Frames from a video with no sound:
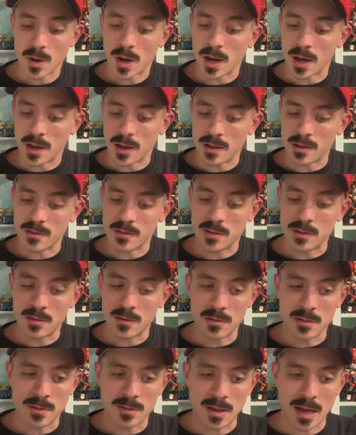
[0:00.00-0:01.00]
uh,
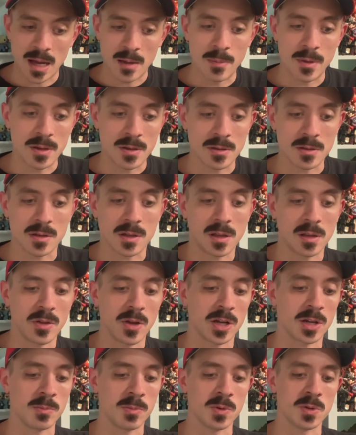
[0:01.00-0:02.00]
Diamond
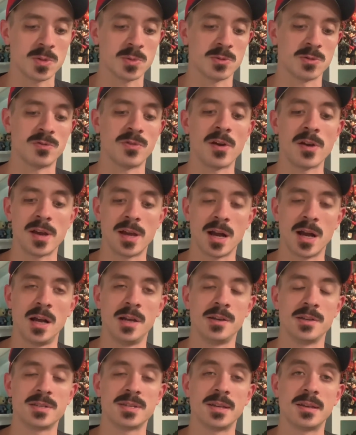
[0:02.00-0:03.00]
Collectibles was very
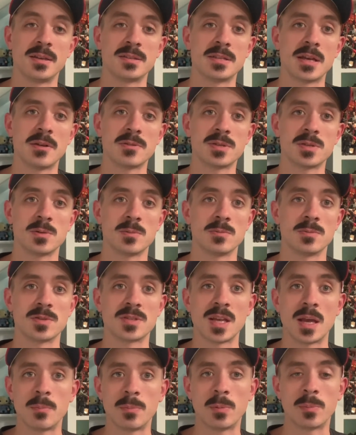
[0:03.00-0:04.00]
kind to send us out some
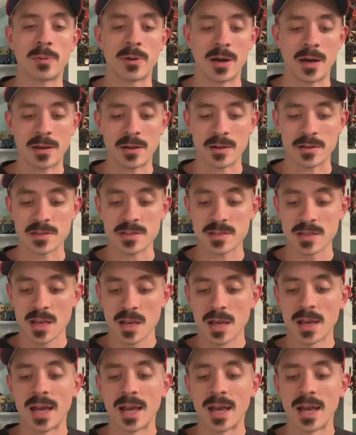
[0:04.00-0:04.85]
sample products,